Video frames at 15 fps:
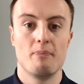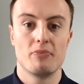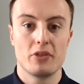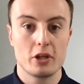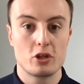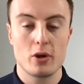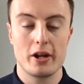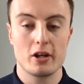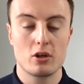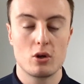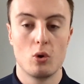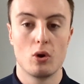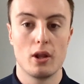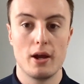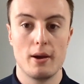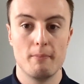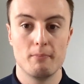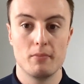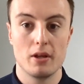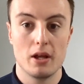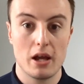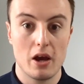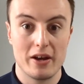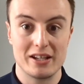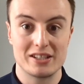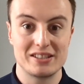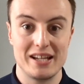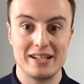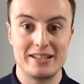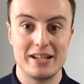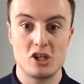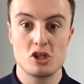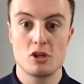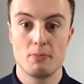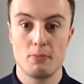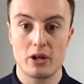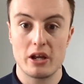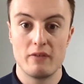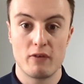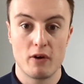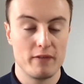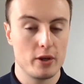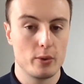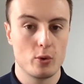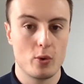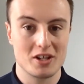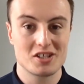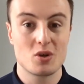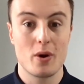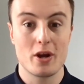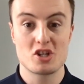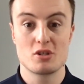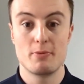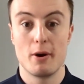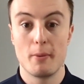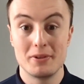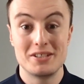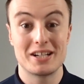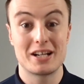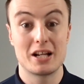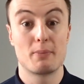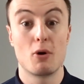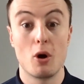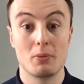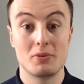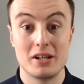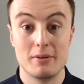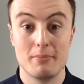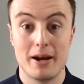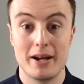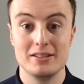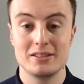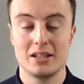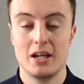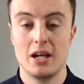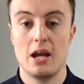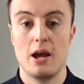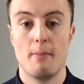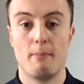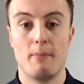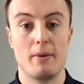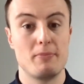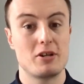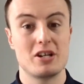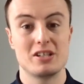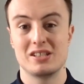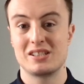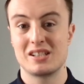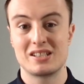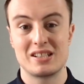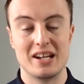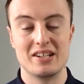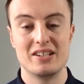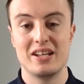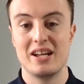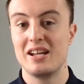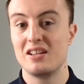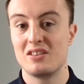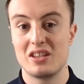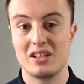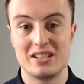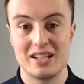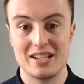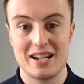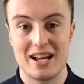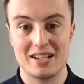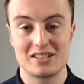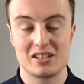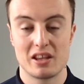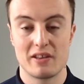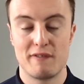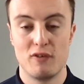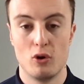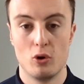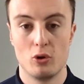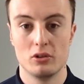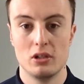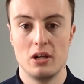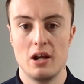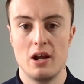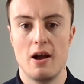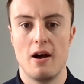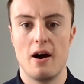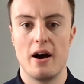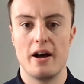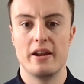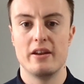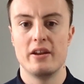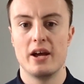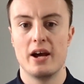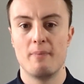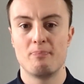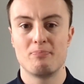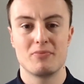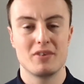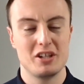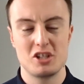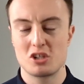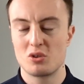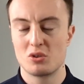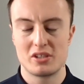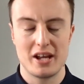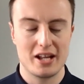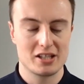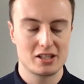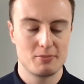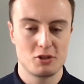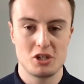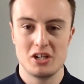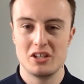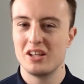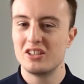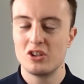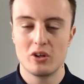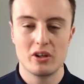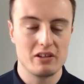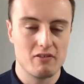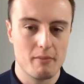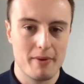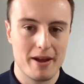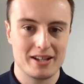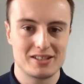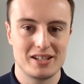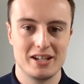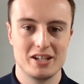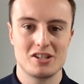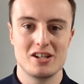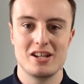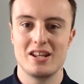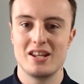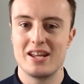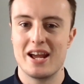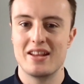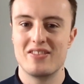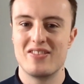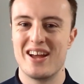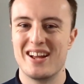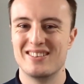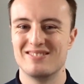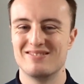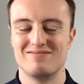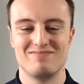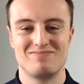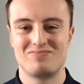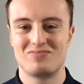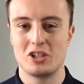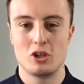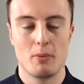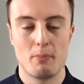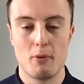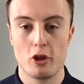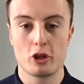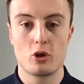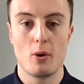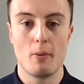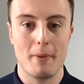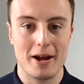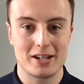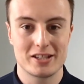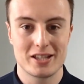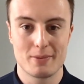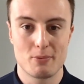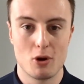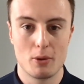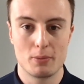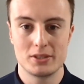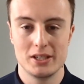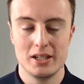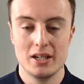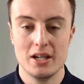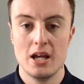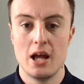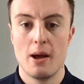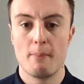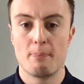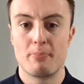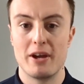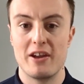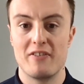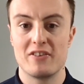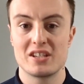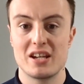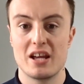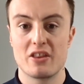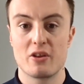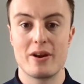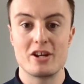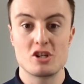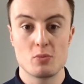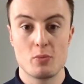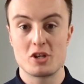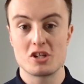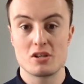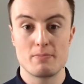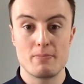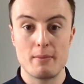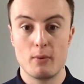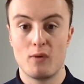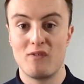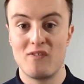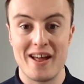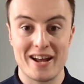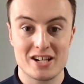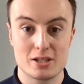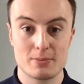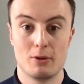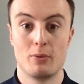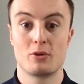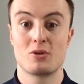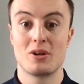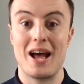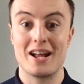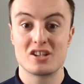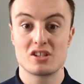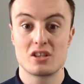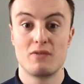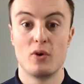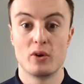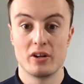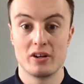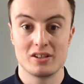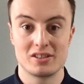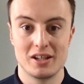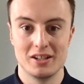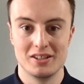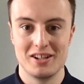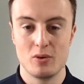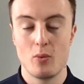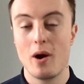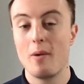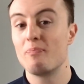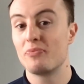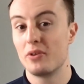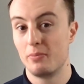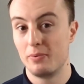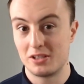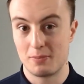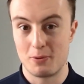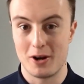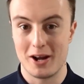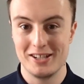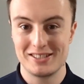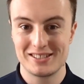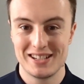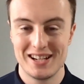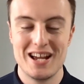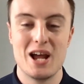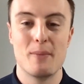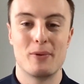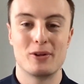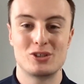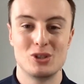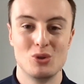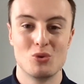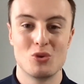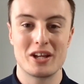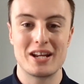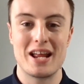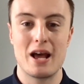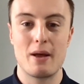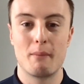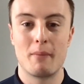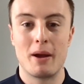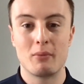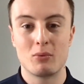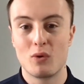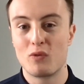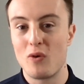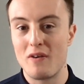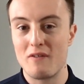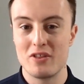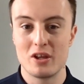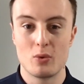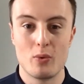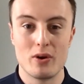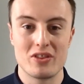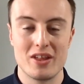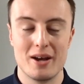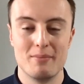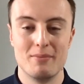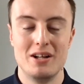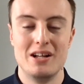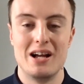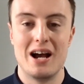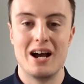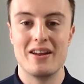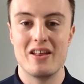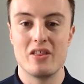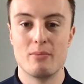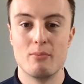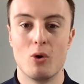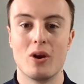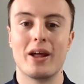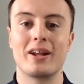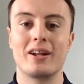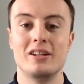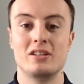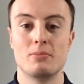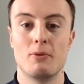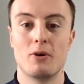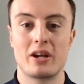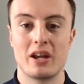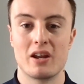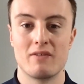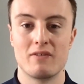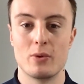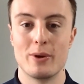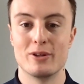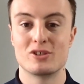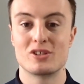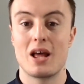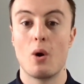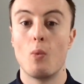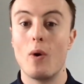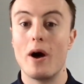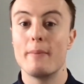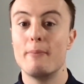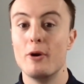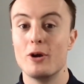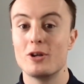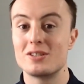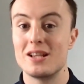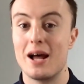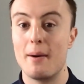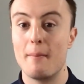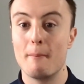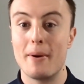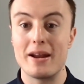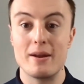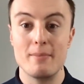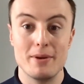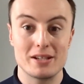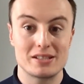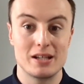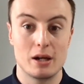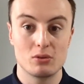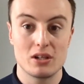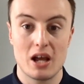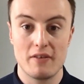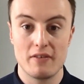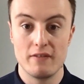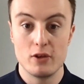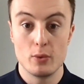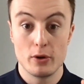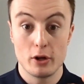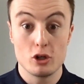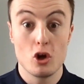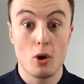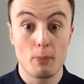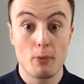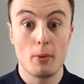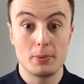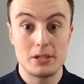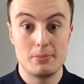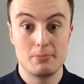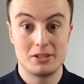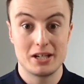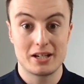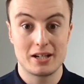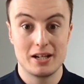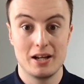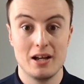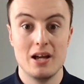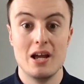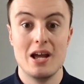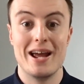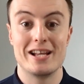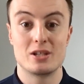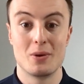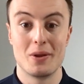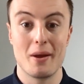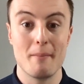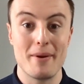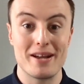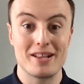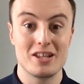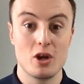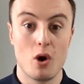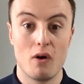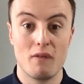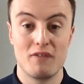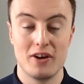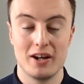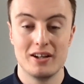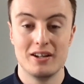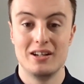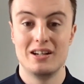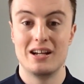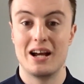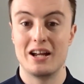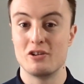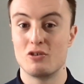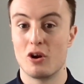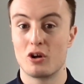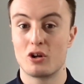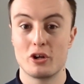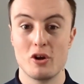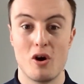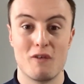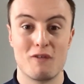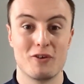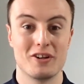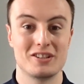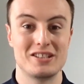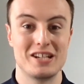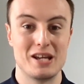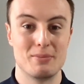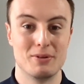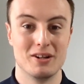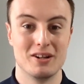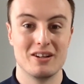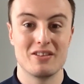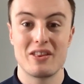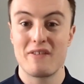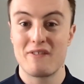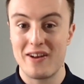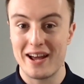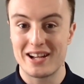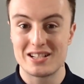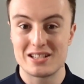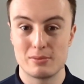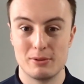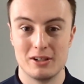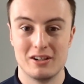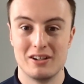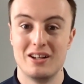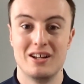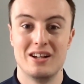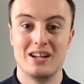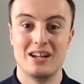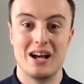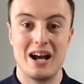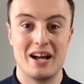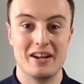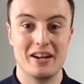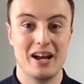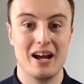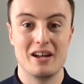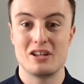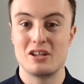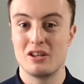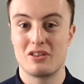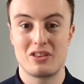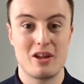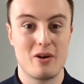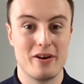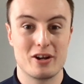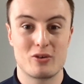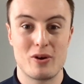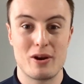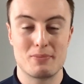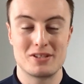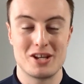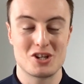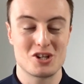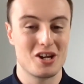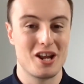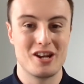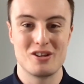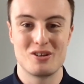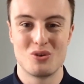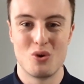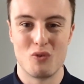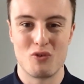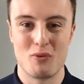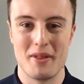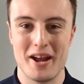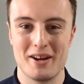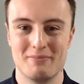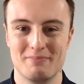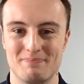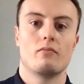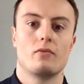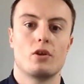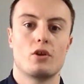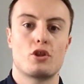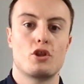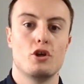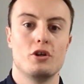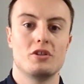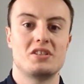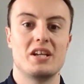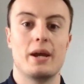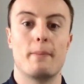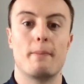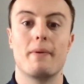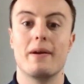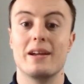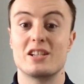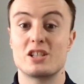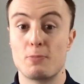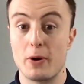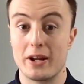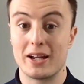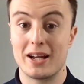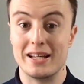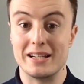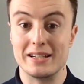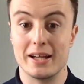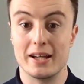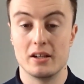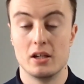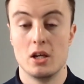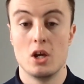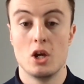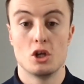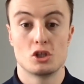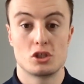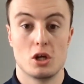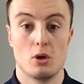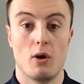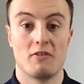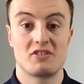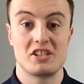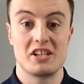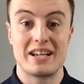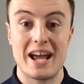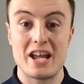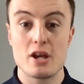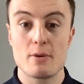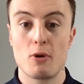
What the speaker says: they're trying to call an estate agent to book in for a view and ask questions about a particular property in mind, but because it's a Sunday, they didn't answer the phone, and it just goes to the answer machine, they don't leave a message, and in the end then, they don't bother going back to the property. But if it's another agent which is a bit more flexible, which will answer the phone on a Sunday, one, they'll be surprised, but two, they can help them out and go through everything with them, and then they're more likely to book in a viewing. So that one person that might have missed out on having a viewing on your property in particular is the one that made the offer, and you've got a good offer on the table. They're flexible, and they're in a great position, and you can go from there. Third tip is spring cleaning. So obviously, get your